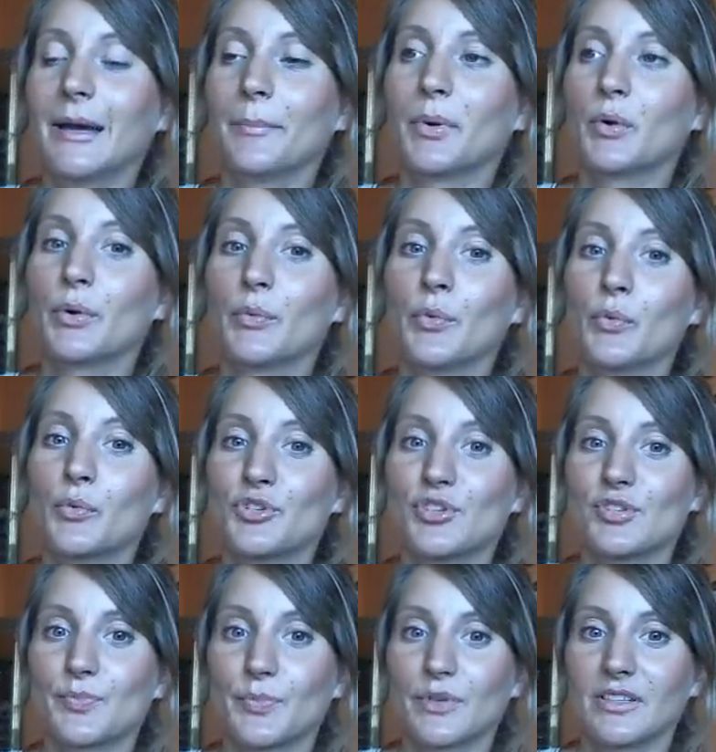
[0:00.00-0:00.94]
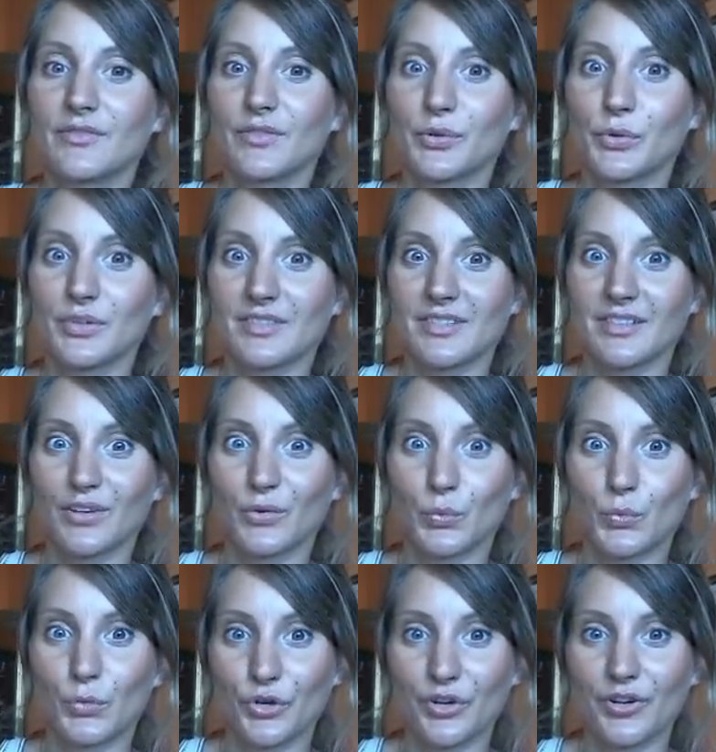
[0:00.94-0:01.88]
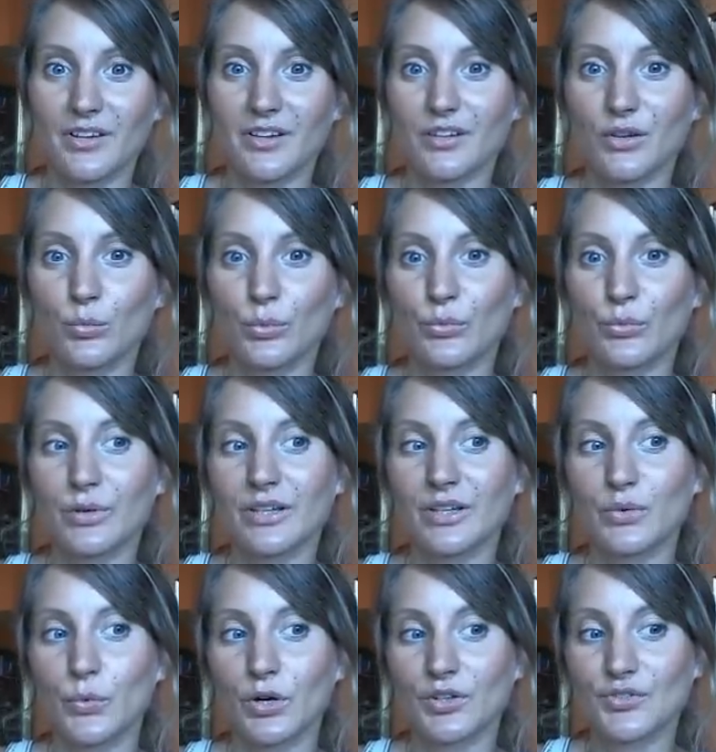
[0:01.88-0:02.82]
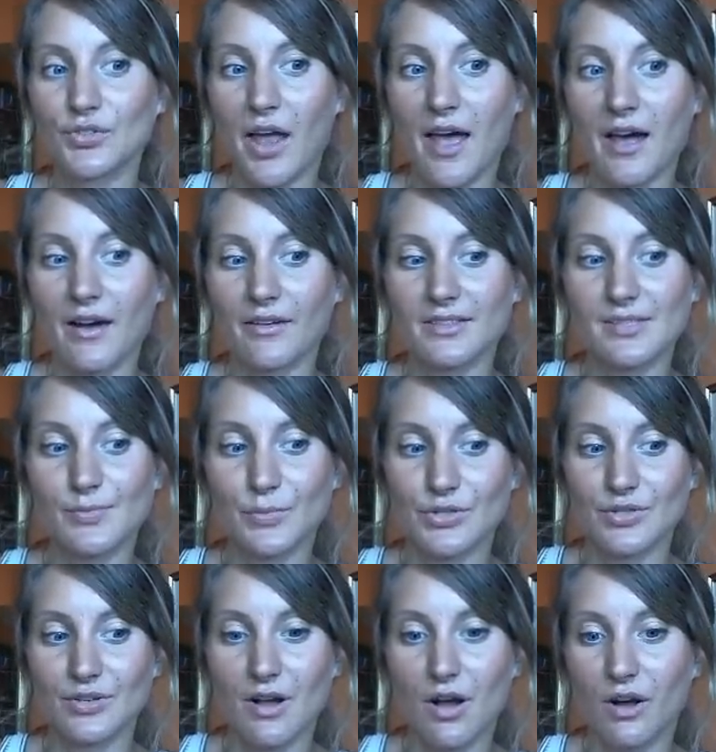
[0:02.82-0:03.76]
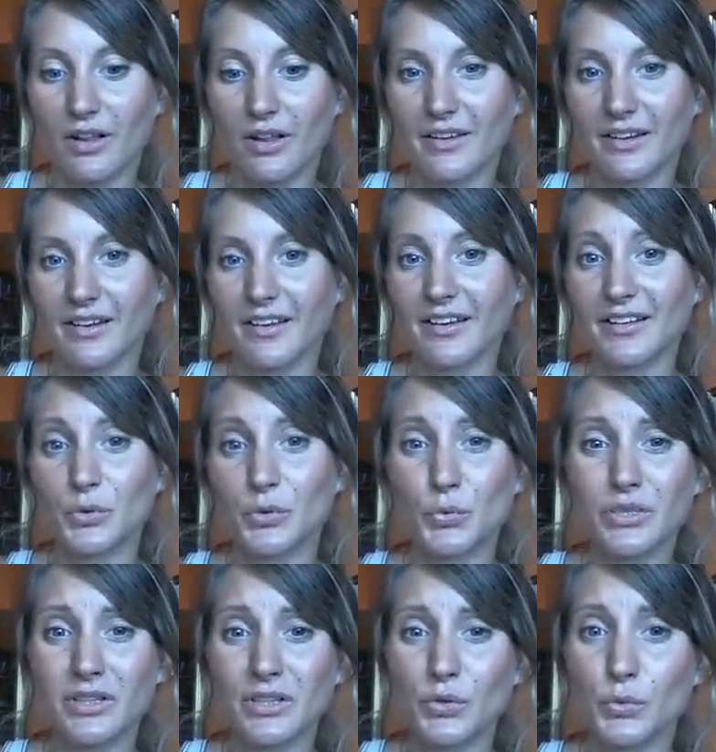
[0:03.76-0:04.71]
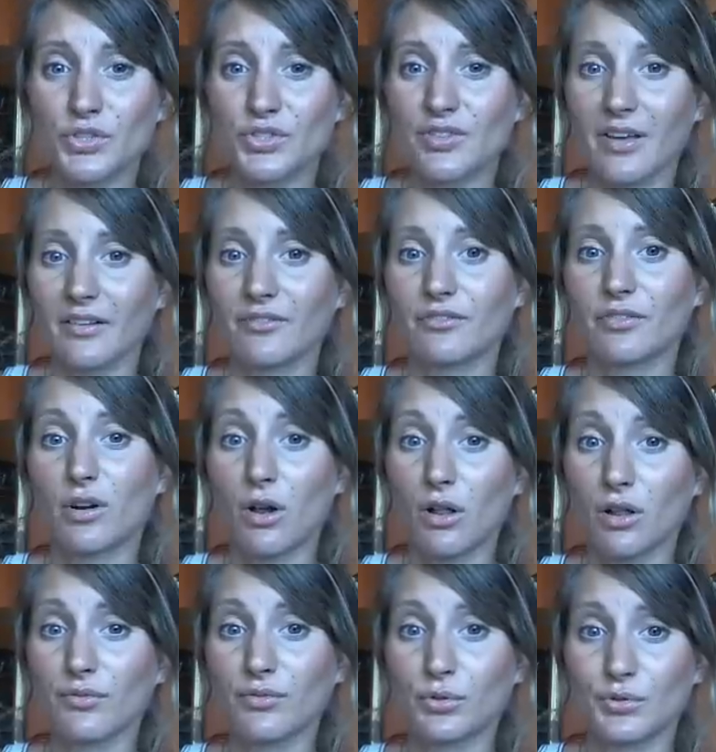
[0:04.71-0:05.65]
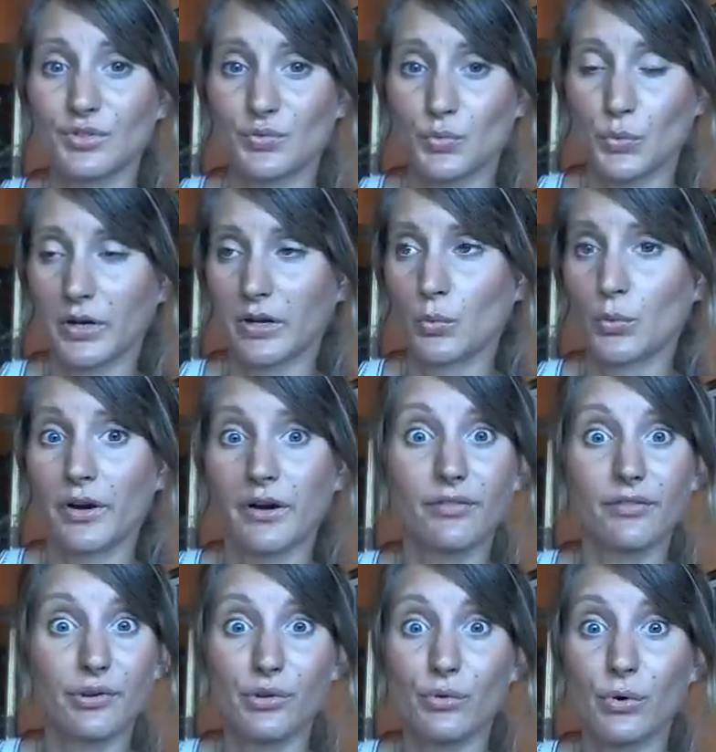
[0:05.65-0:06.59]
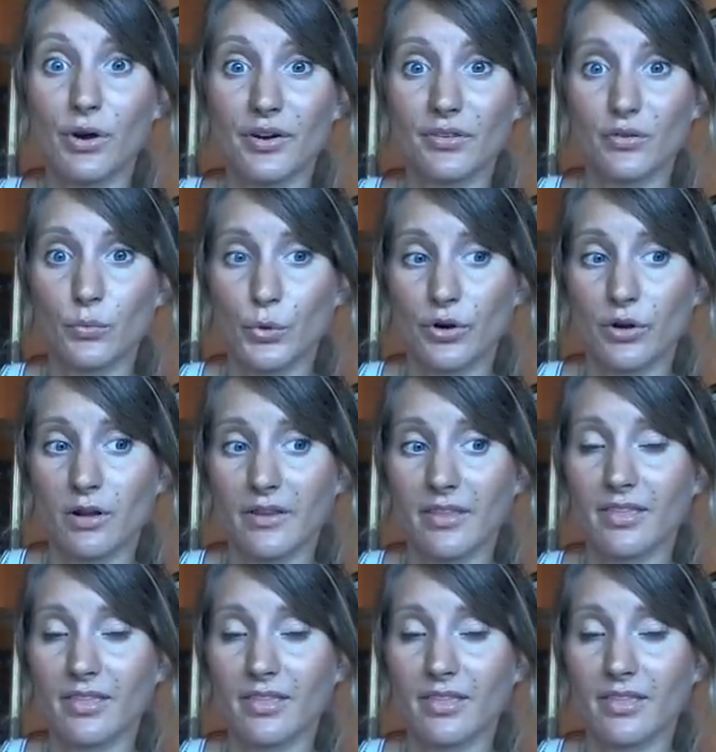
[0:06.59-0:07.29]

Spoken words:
But we won't just be focusing on work. We really want to have a special holiday, and I really wish that for all of you as well, wherever you are in the world.